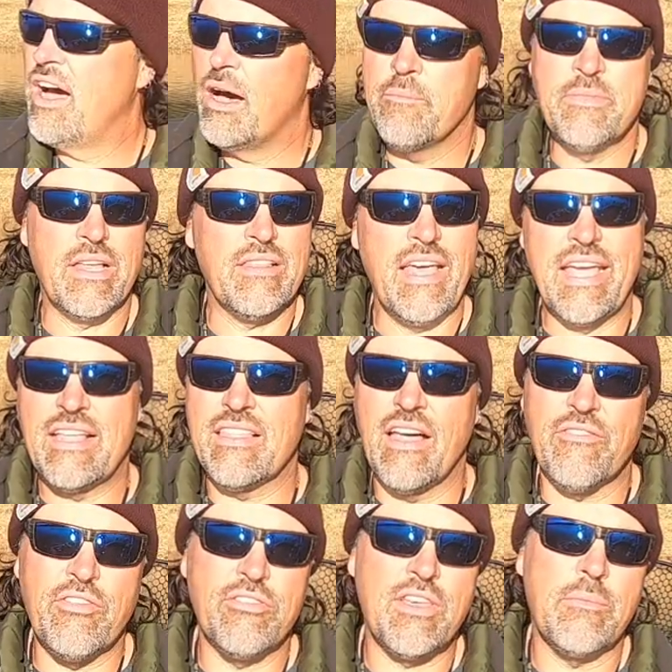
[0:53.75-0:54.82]
The lake
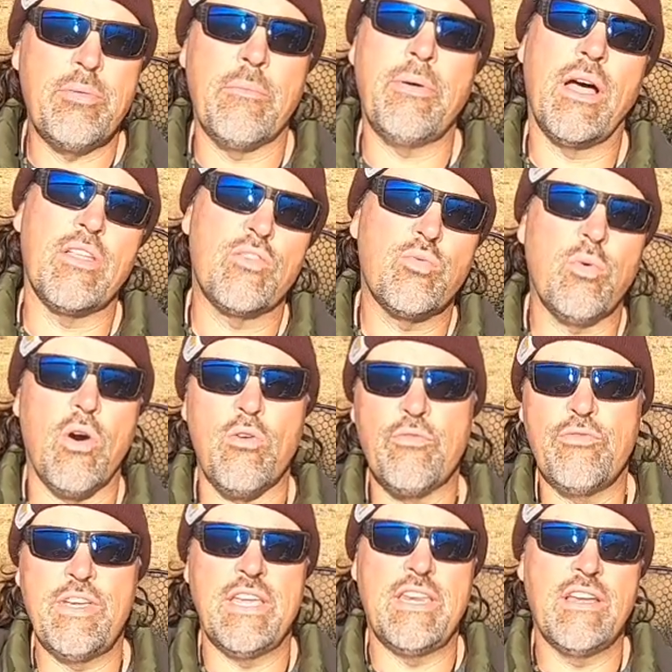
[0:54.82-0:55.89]
level's up about 12
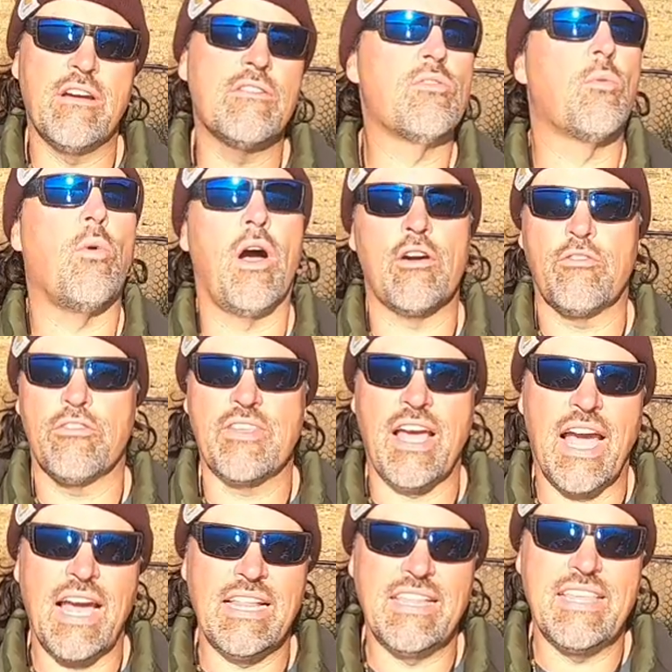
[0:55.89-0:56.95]
feet here. The water is
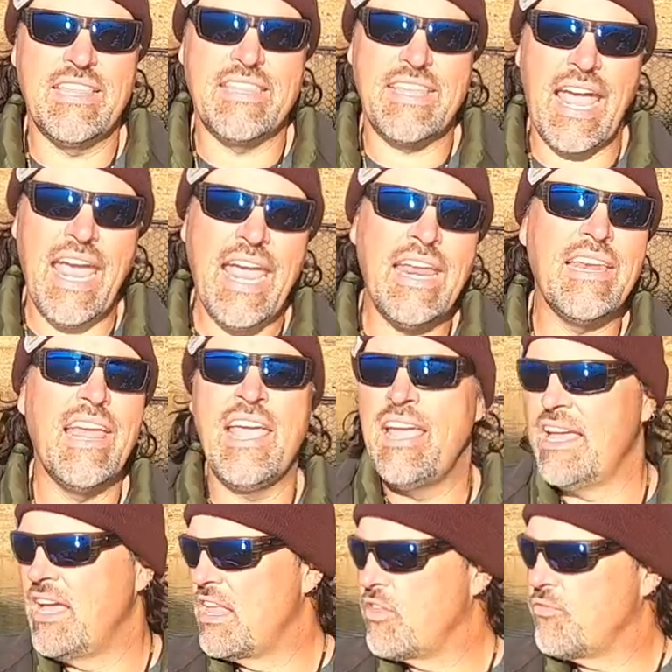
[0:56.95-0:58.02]
highly stained.
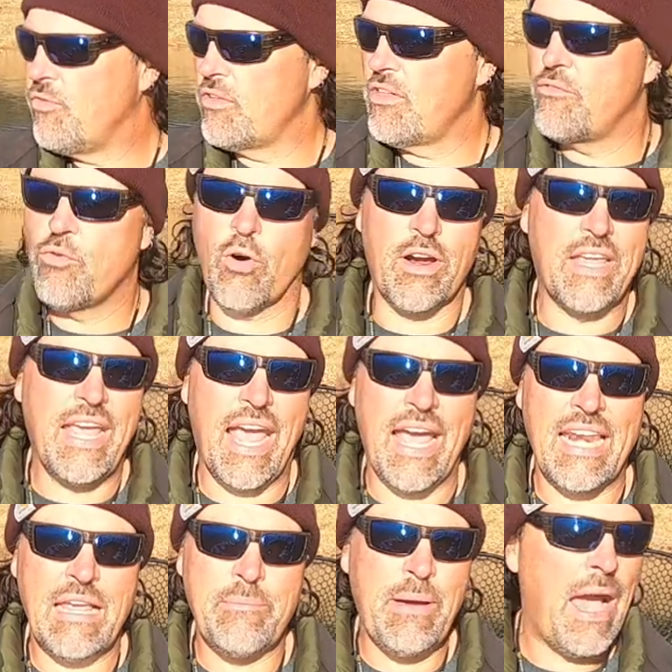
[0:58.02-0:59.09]
It's full of
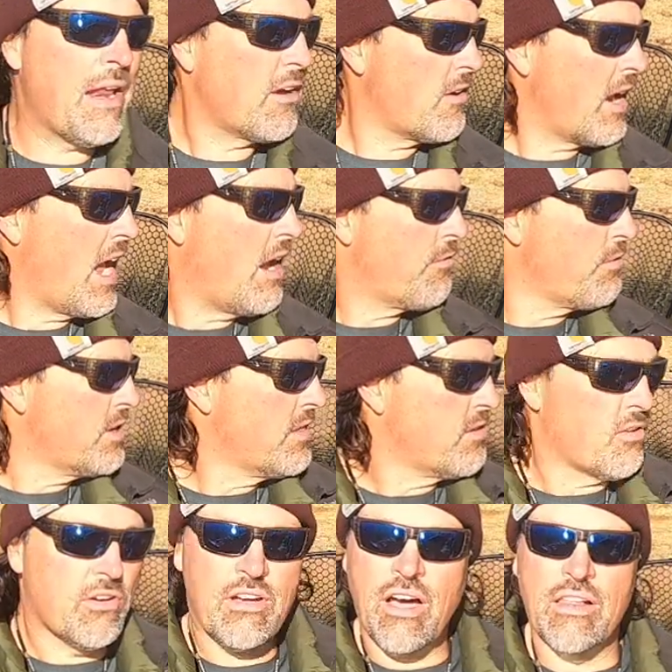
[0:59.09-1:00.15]
organic matter. Every
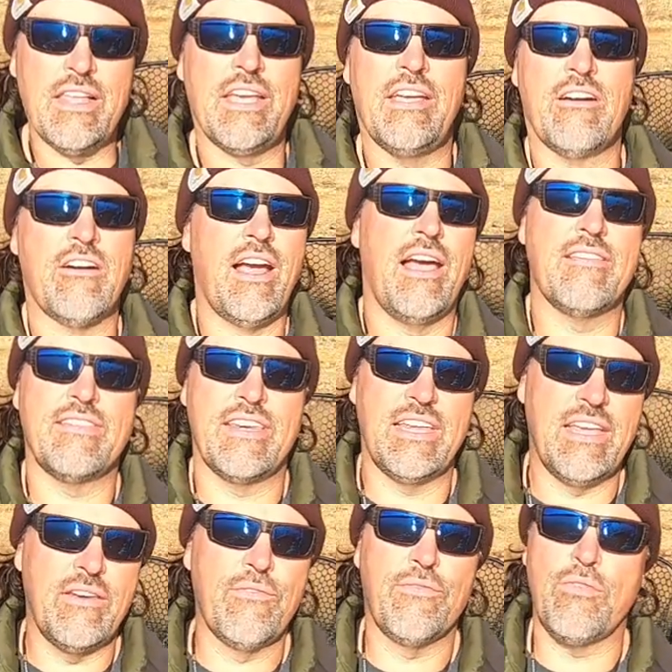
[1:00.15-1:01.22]
little gully here has an
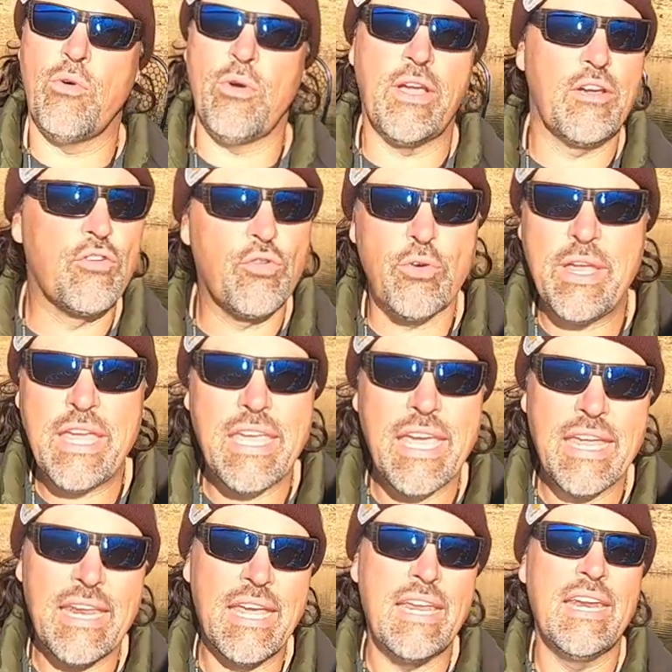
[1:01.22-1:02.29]
inflowing creek
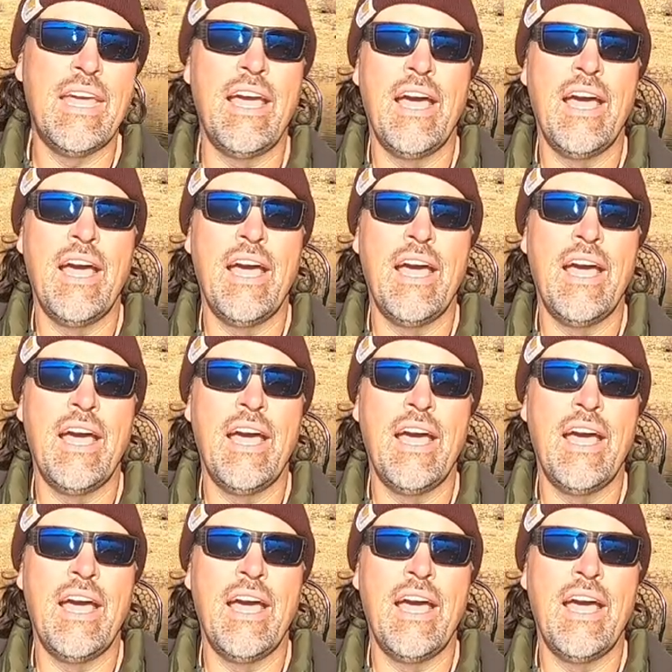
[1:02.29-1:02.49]
in it.